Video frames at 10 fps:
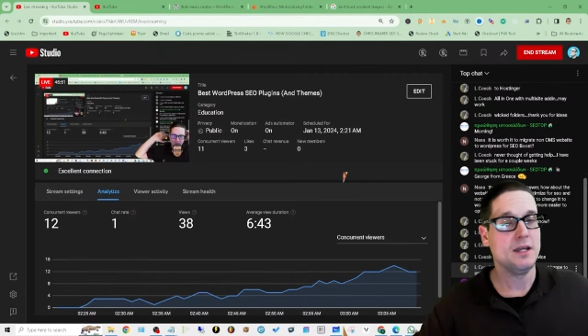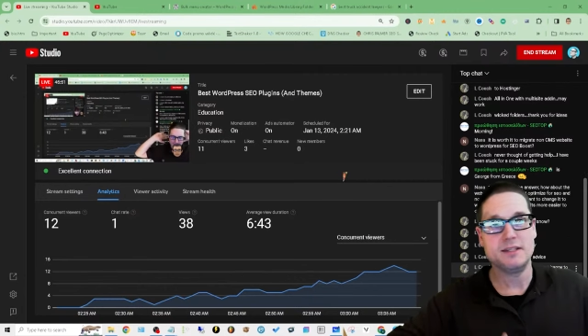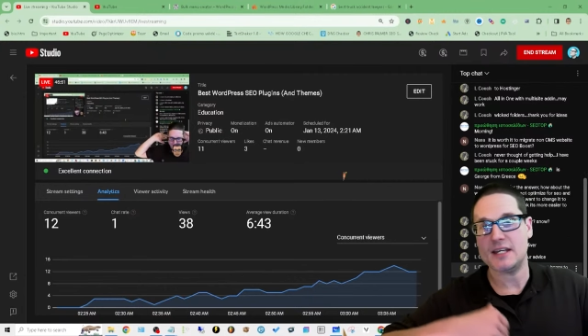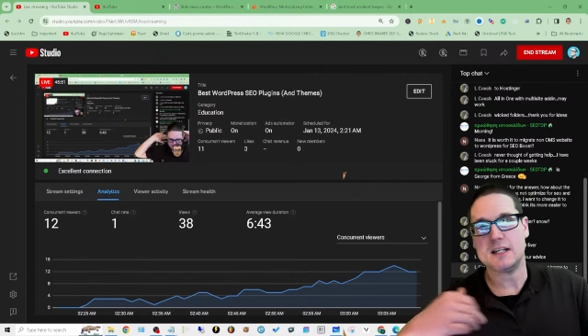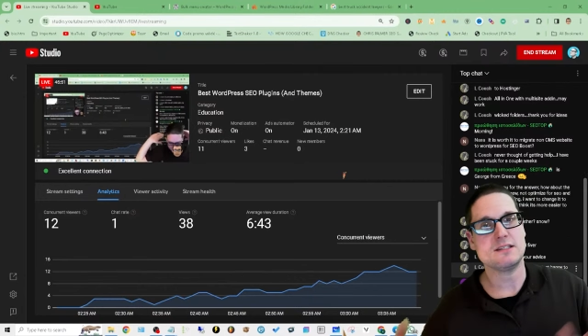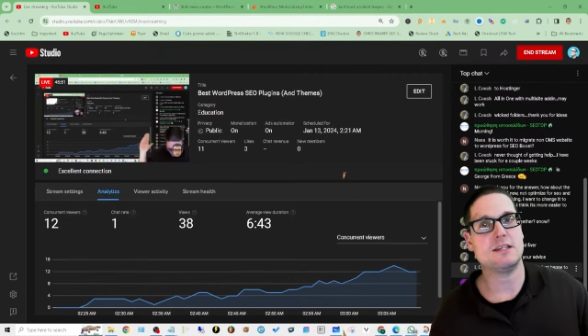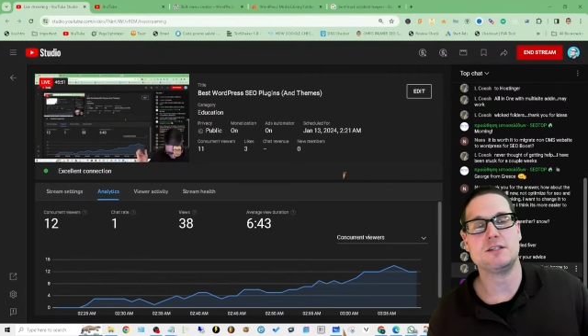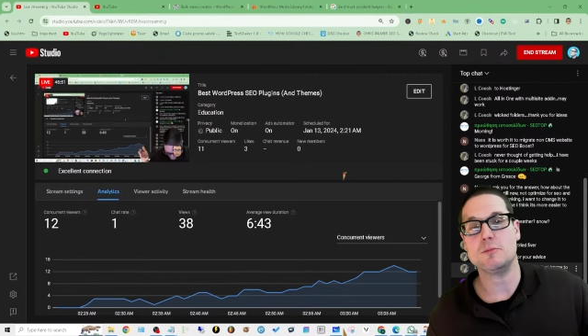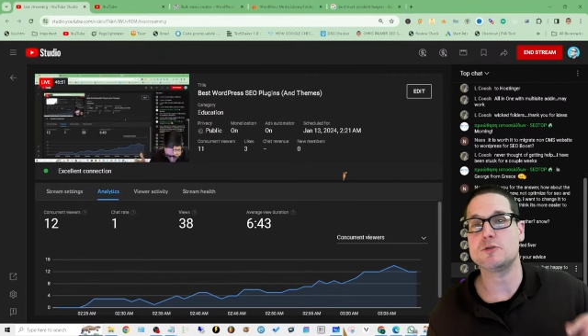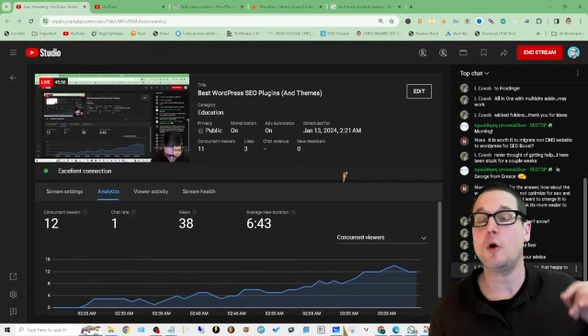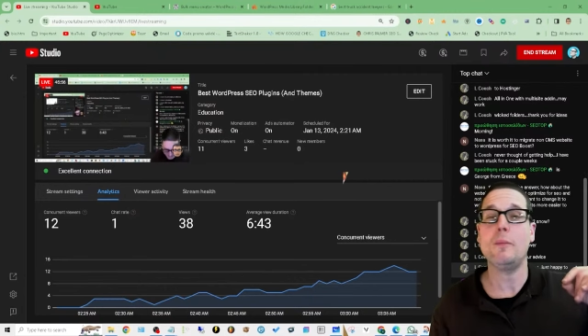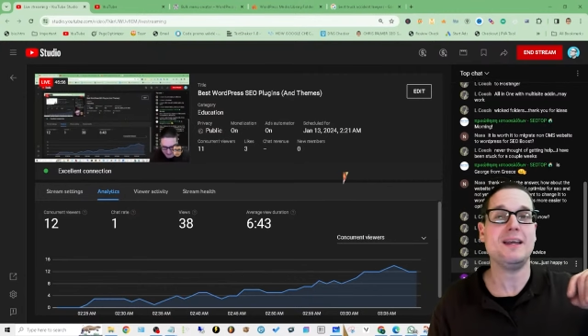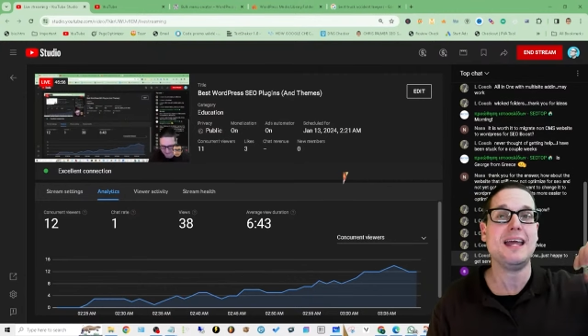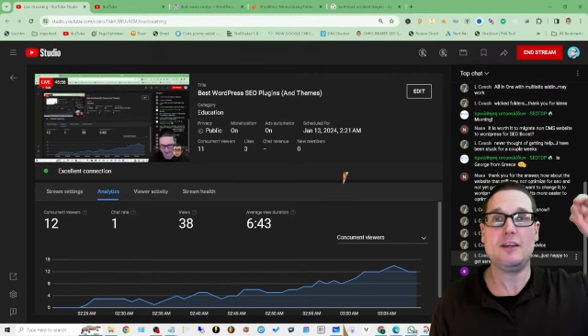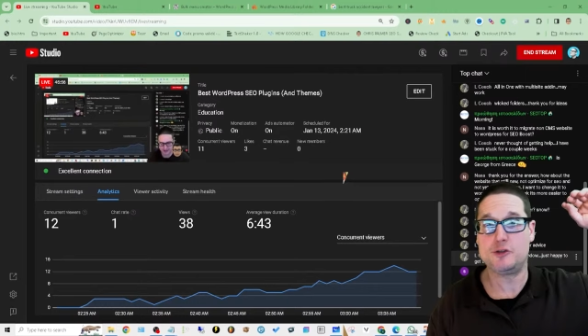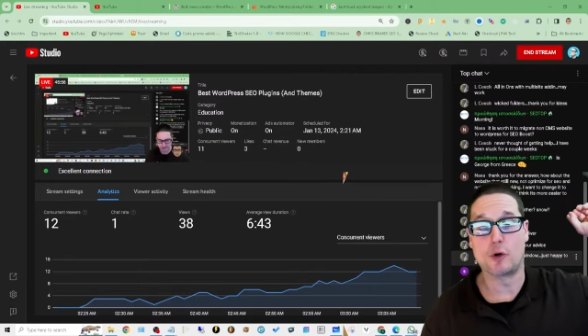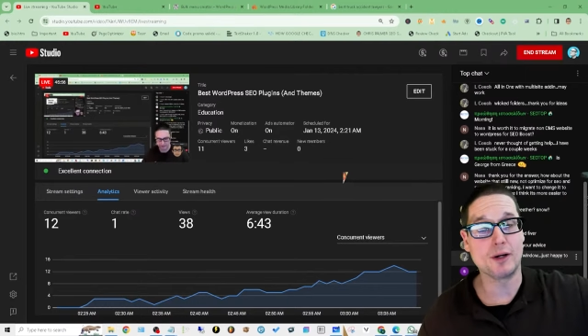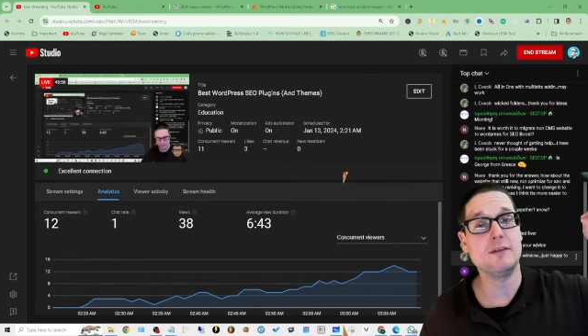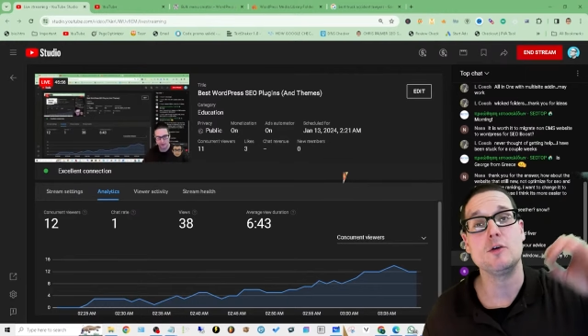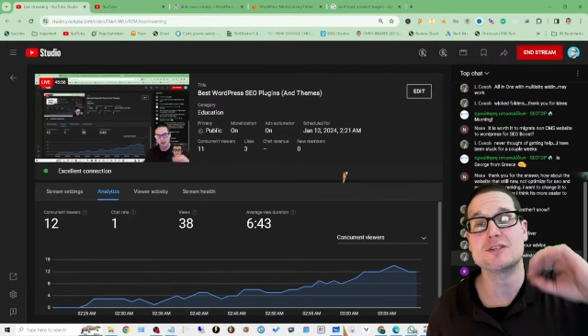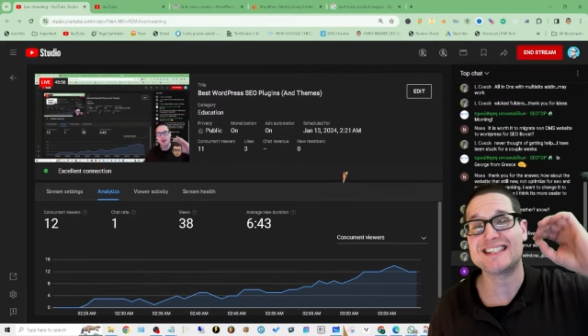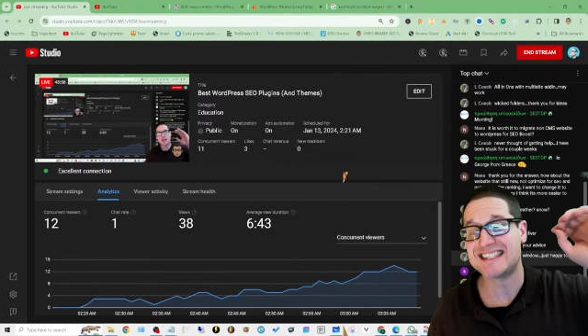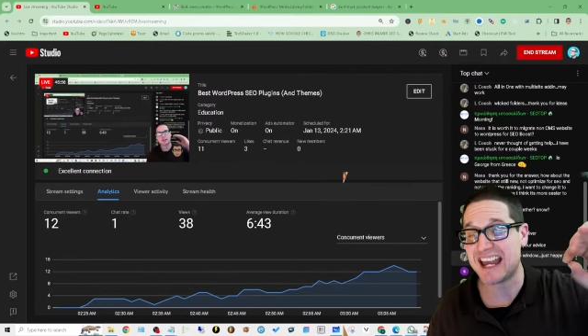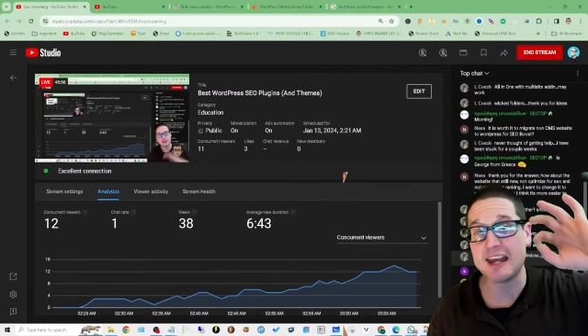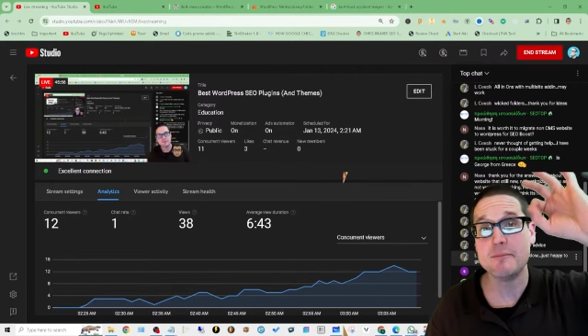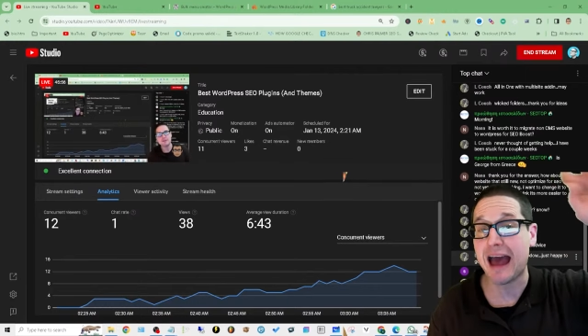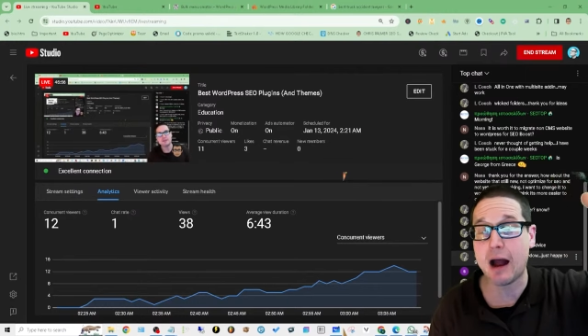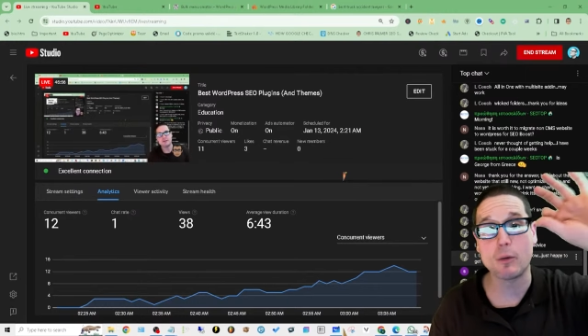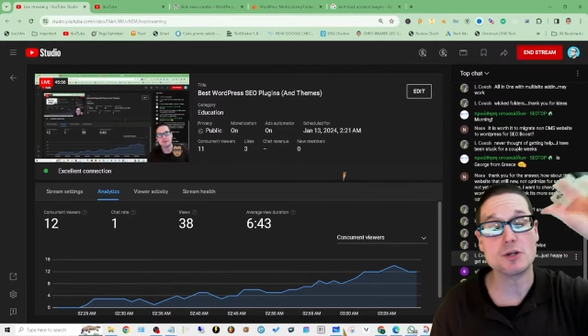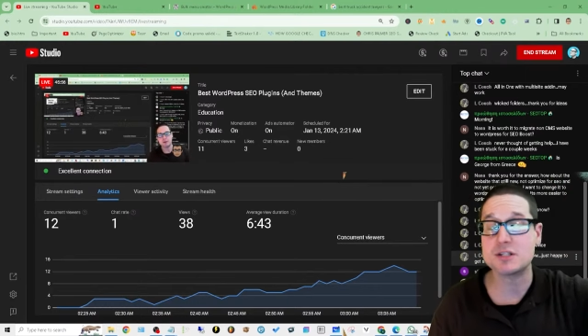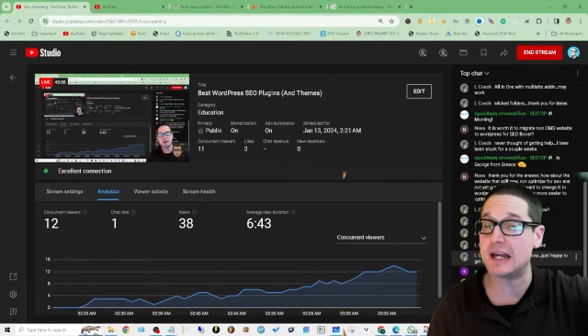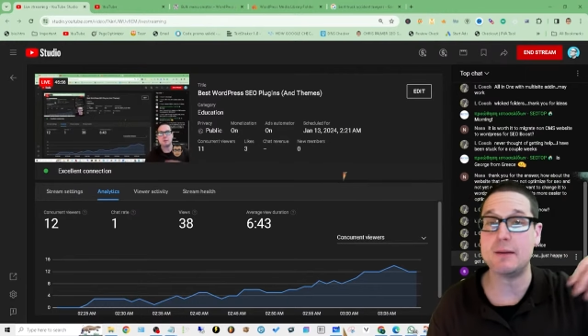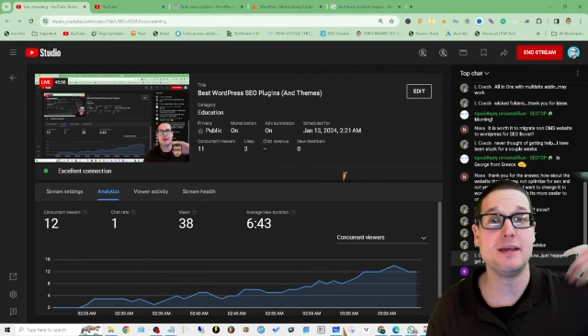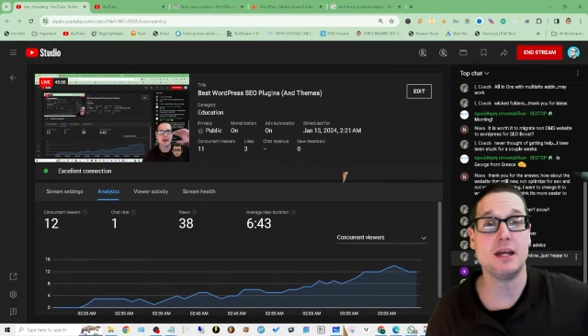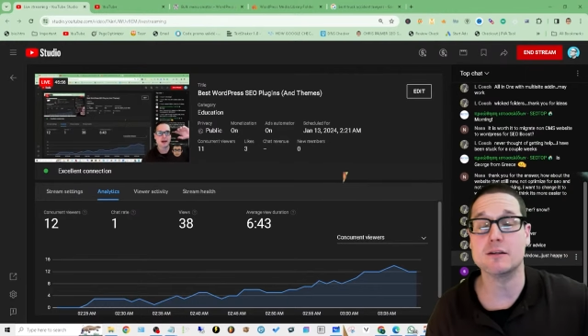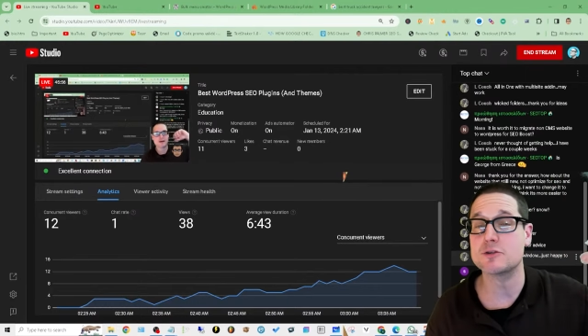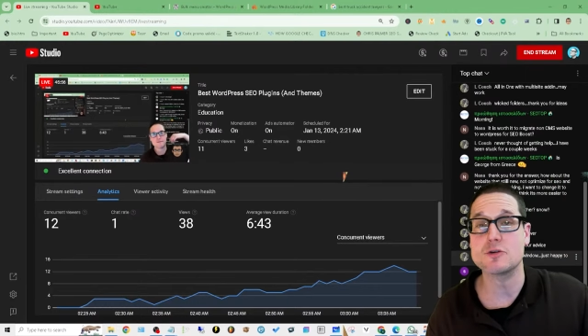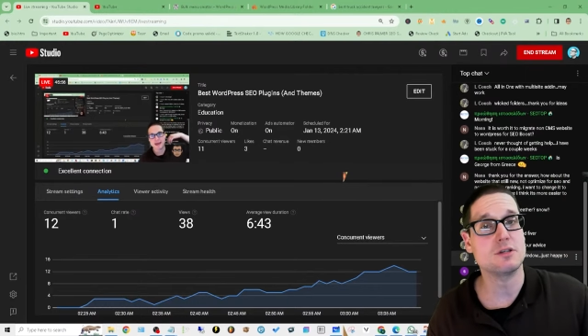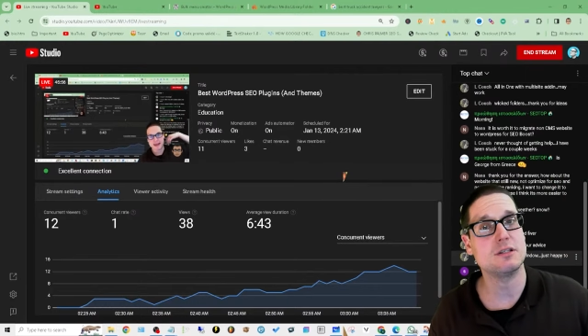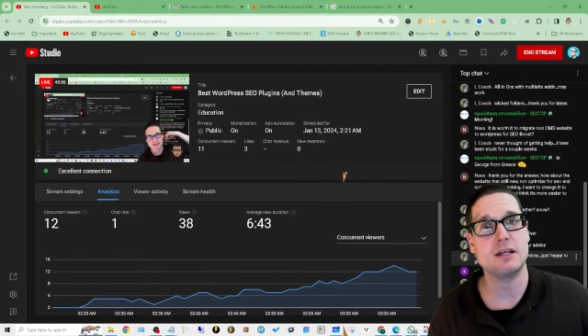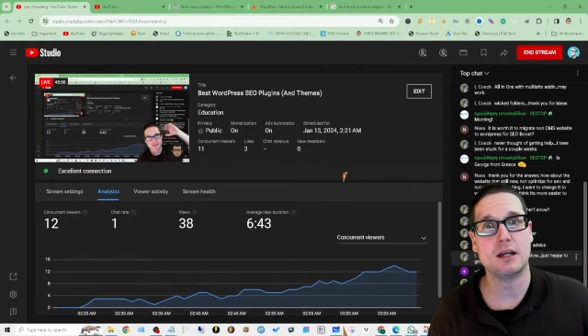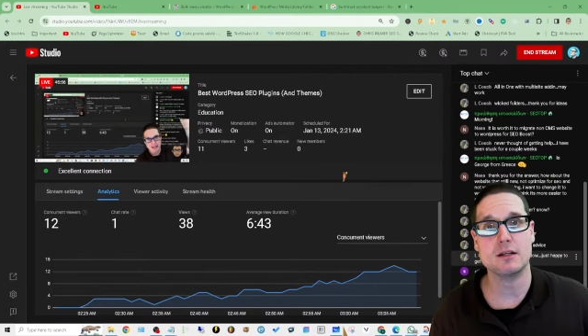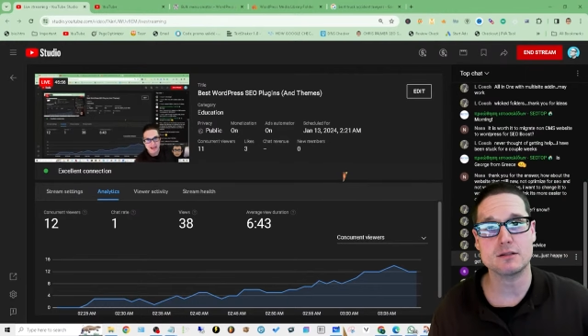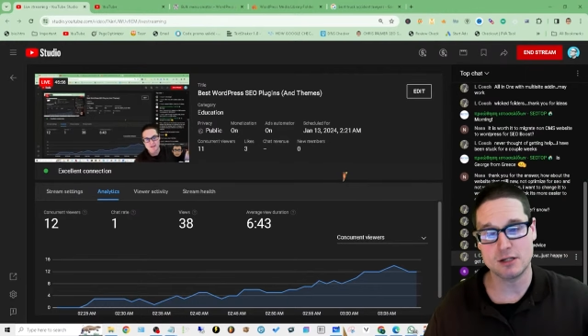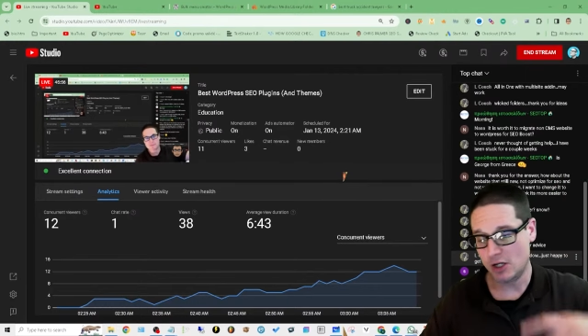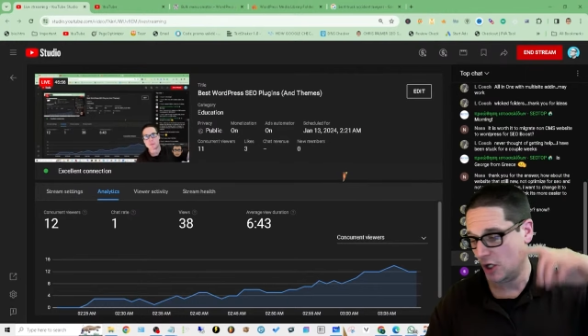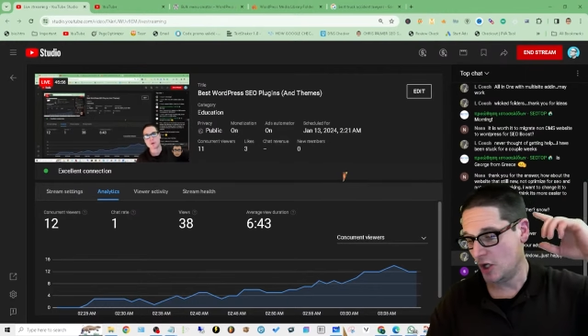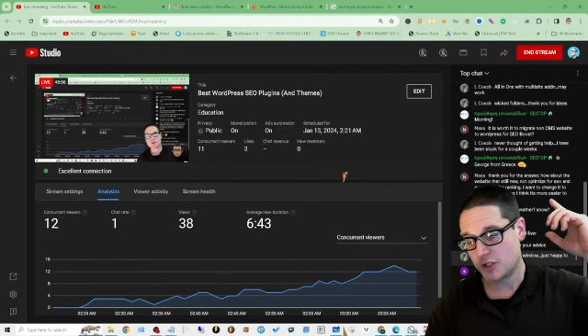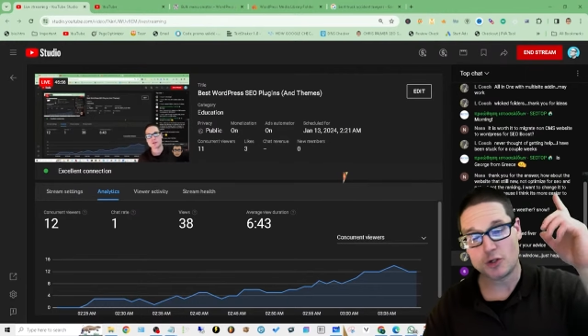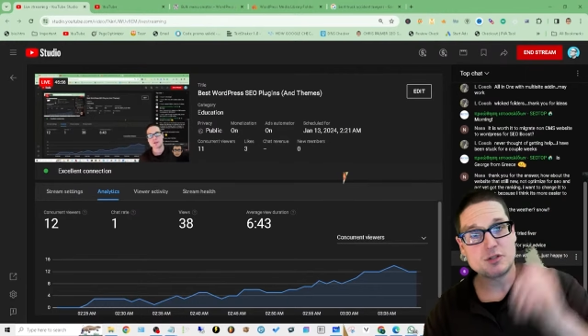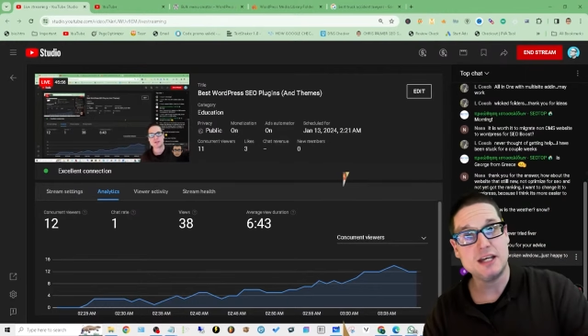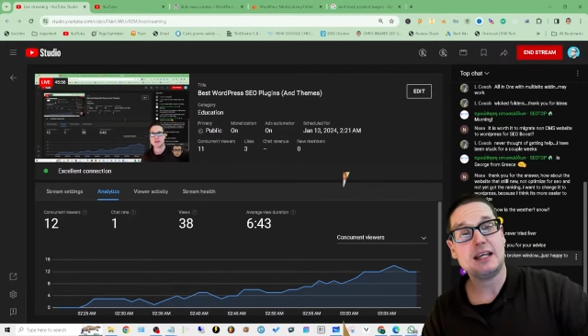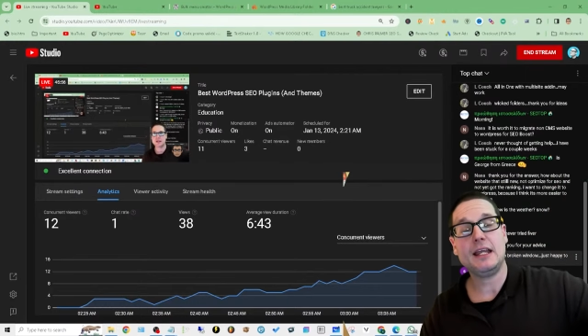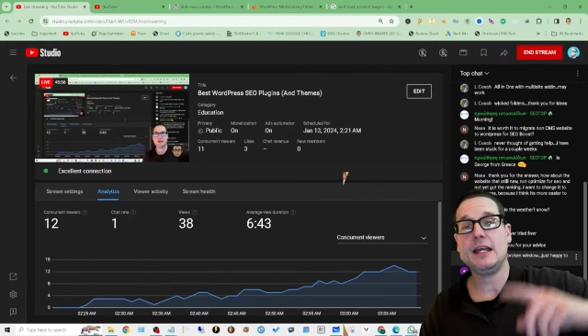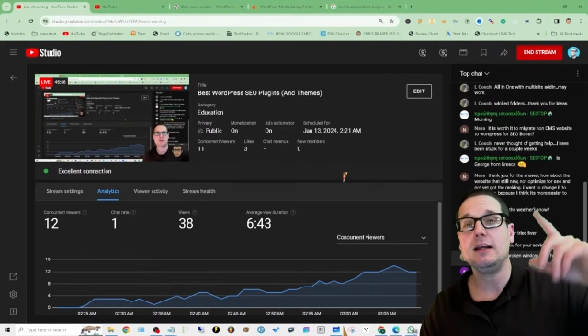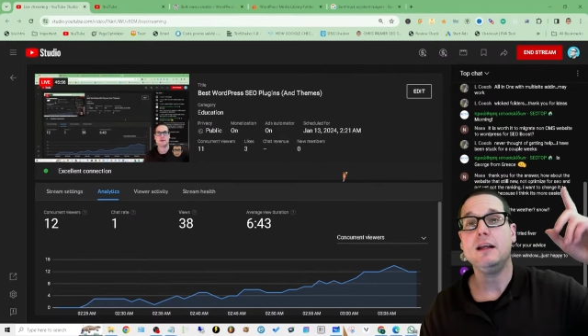Ticket systems open. During those same hours, Tammy answers the tickets. So ticketing,